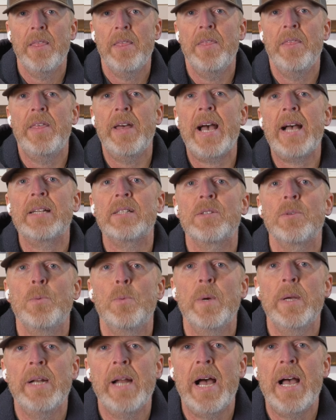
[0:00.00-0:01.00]
that's
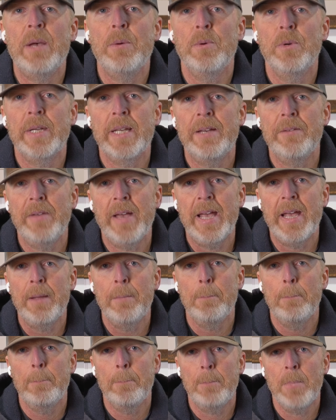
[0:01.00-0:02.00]
when I will give a
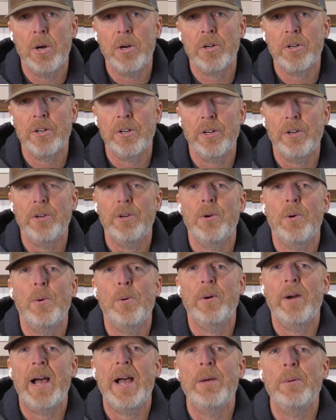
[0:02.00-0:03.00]
marker,
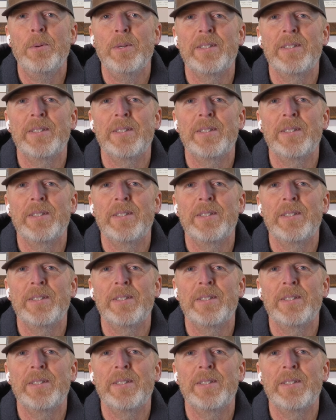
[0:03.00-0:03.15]
or I will